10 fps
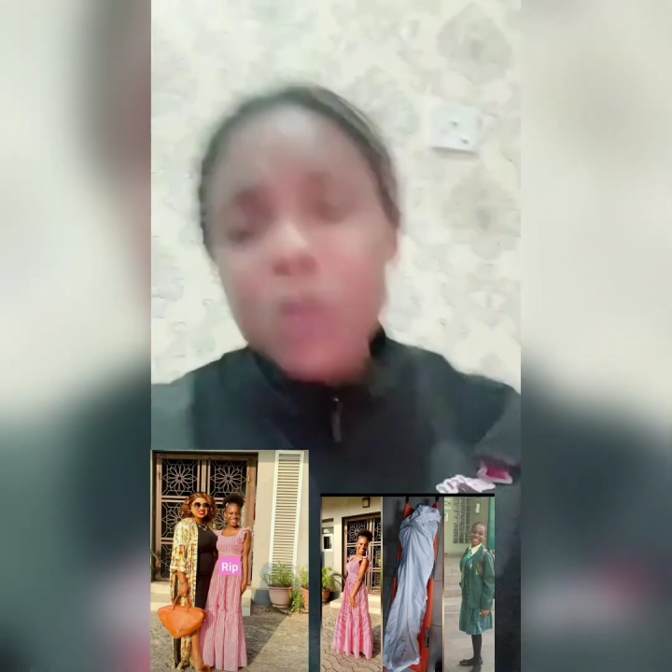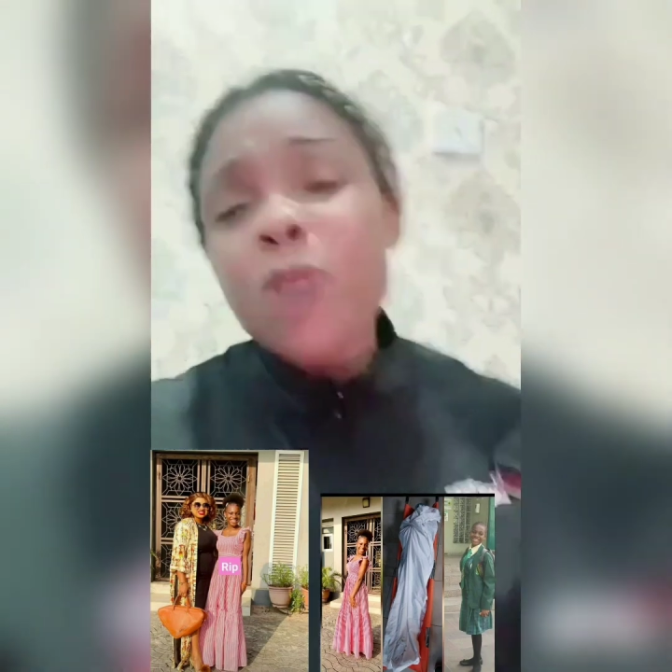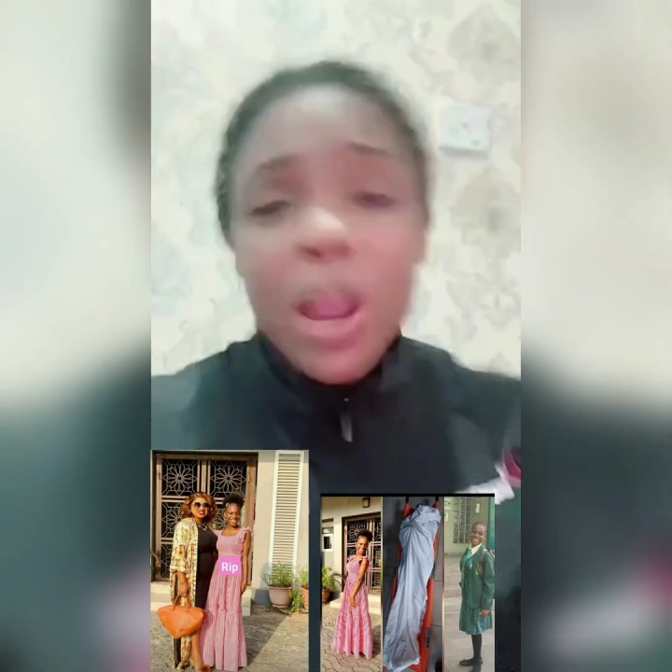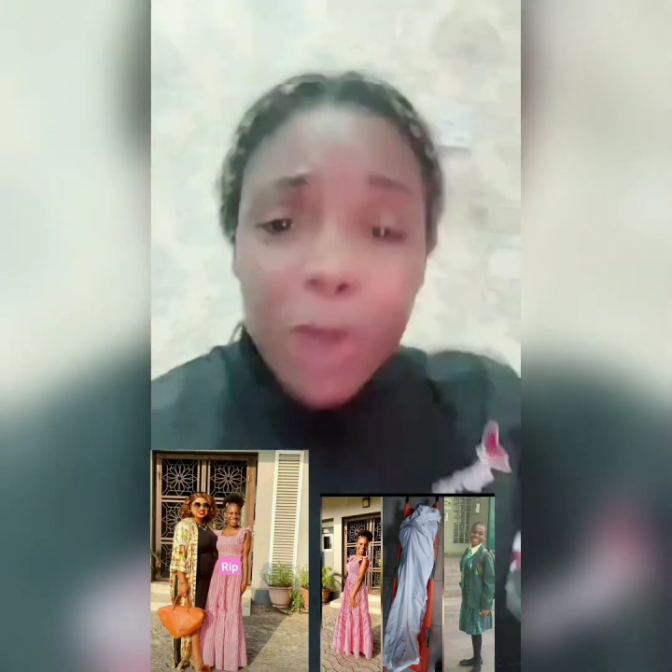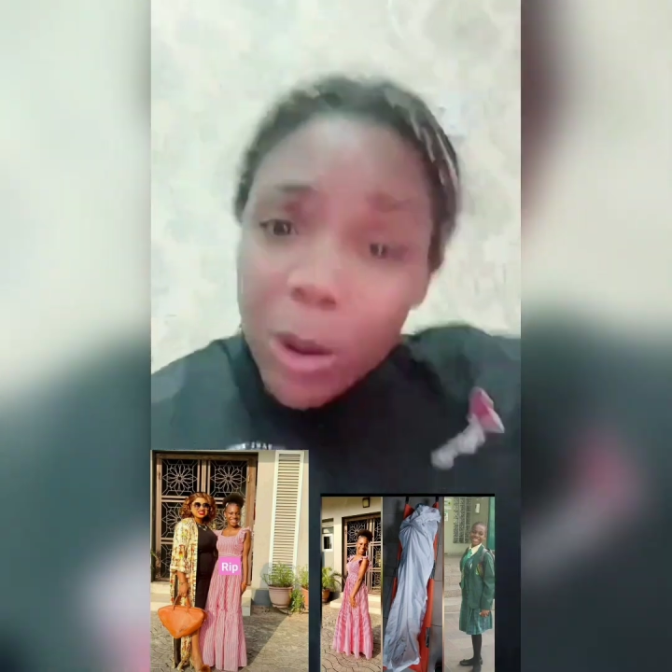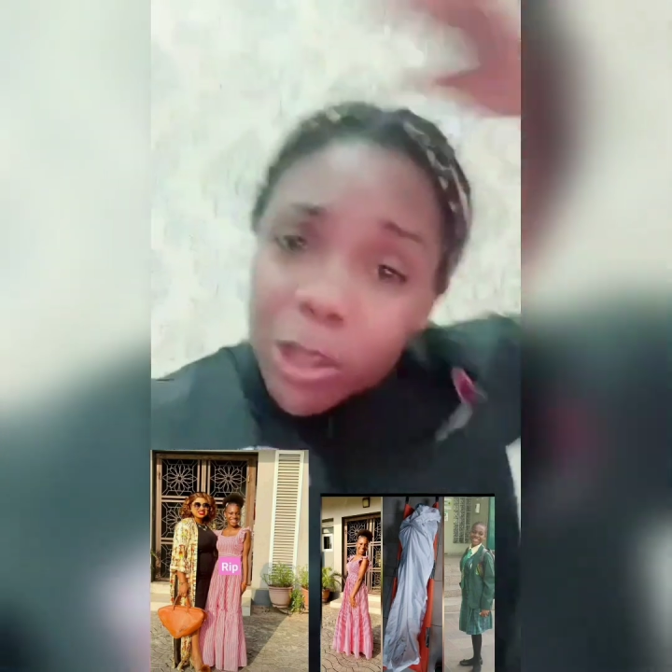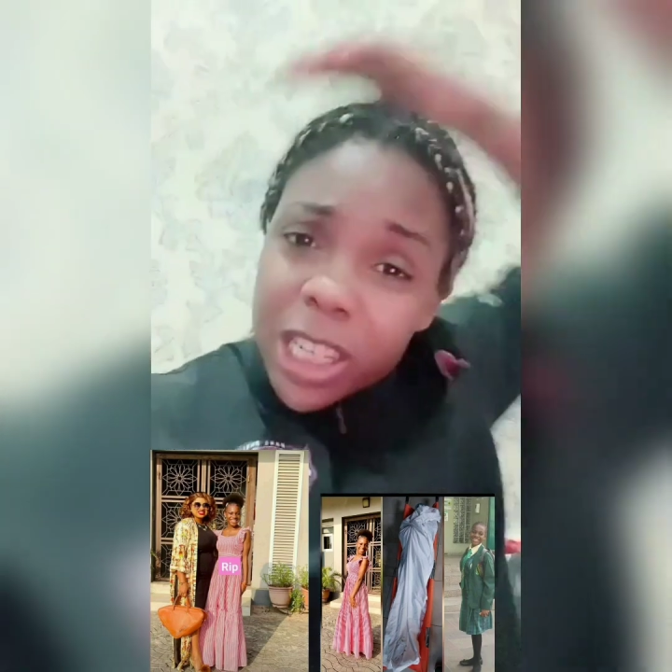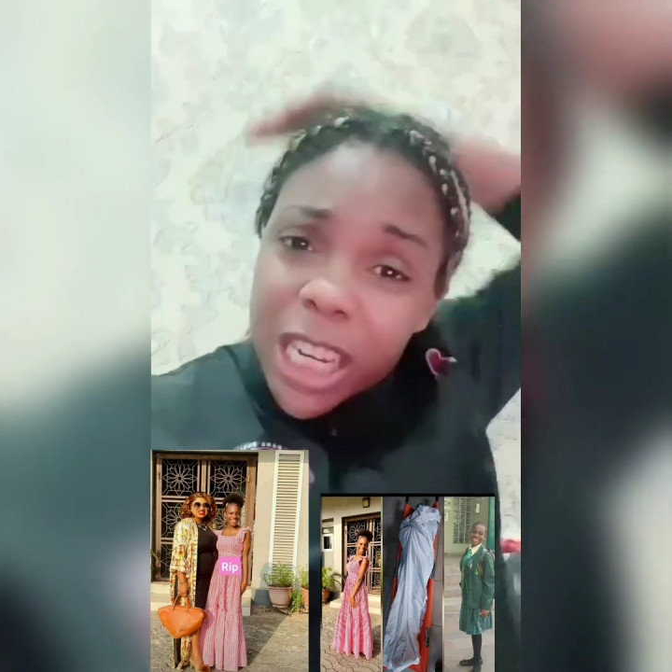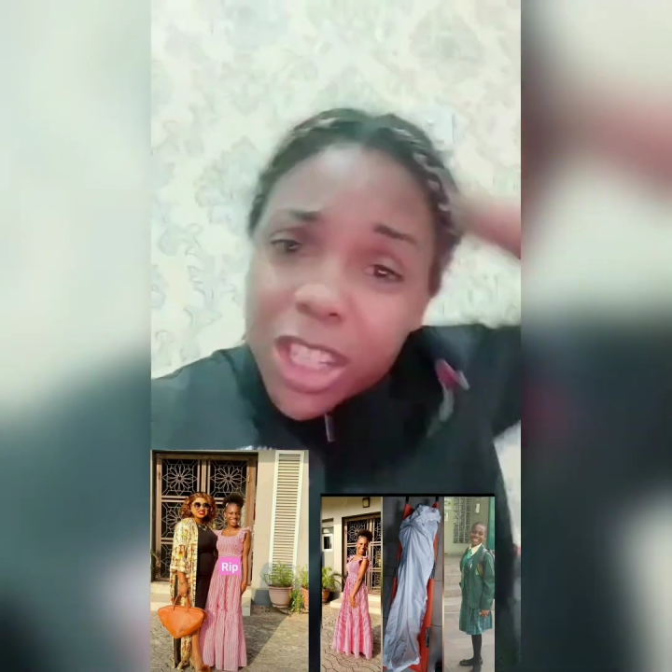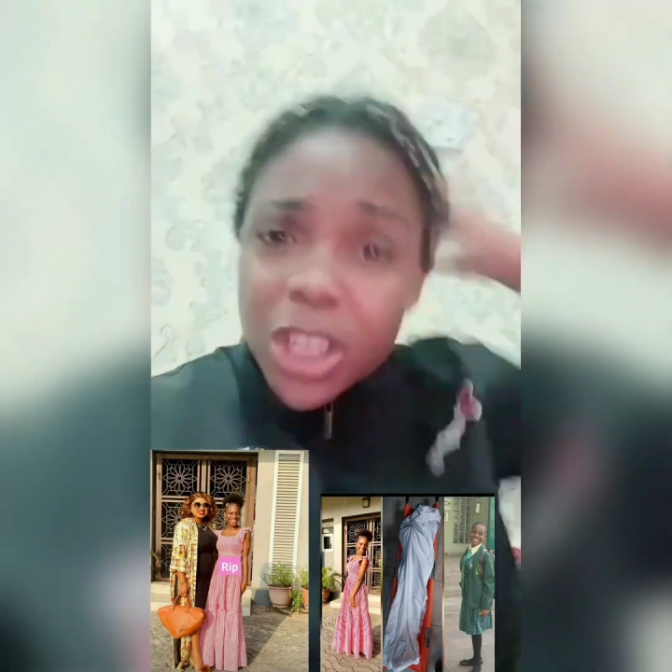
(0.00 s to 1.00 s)
Why
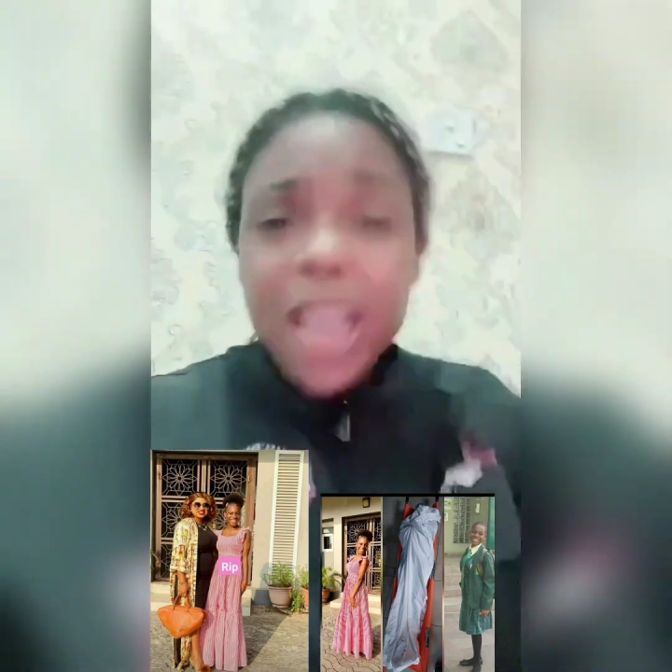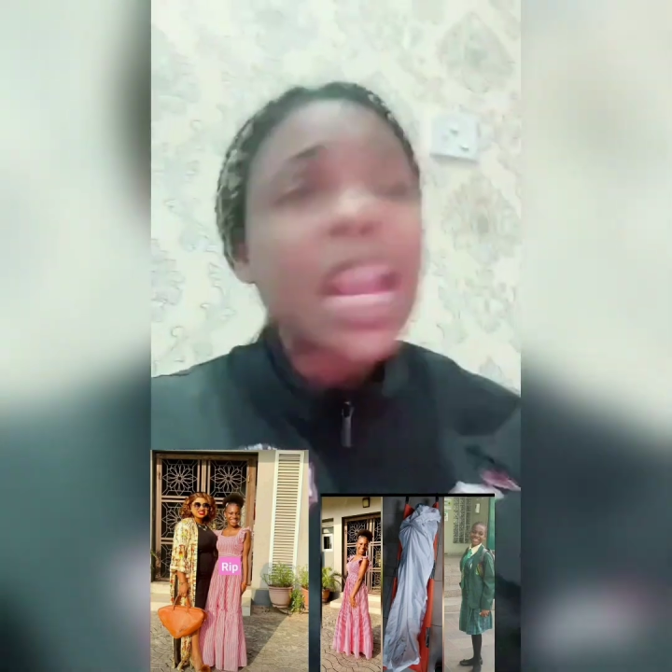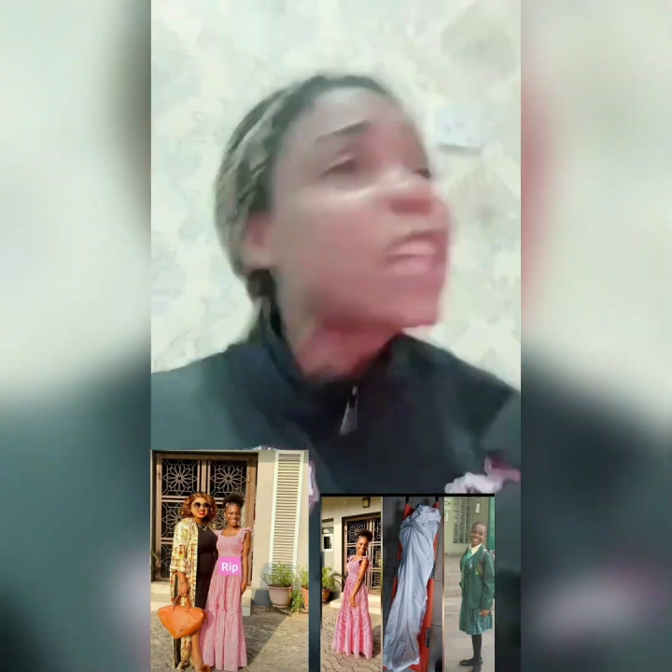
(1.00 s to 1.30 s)
wasn't it checked?